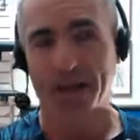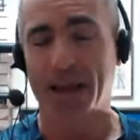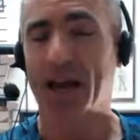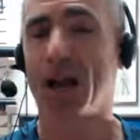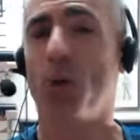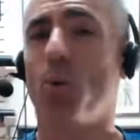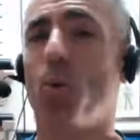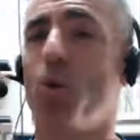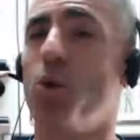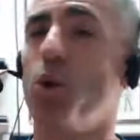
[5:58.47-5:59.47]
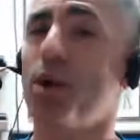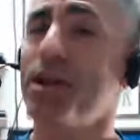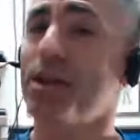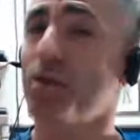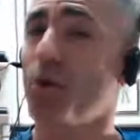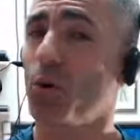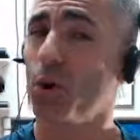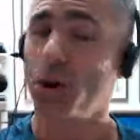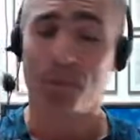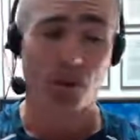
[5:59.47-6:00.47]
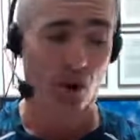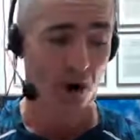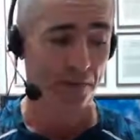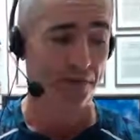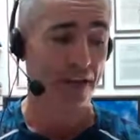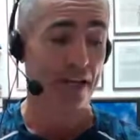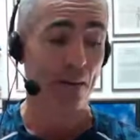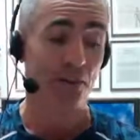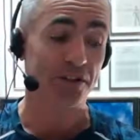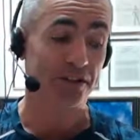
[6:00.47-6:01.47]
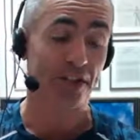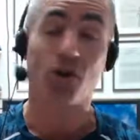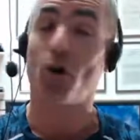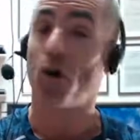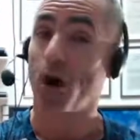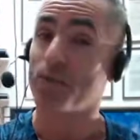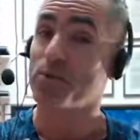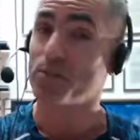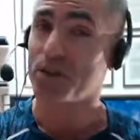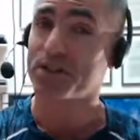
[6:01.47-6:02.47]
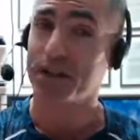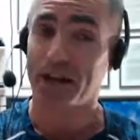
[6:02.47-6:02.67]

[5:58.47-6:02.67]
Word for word: Now, looking at the whole part, they come up to say the harms for breast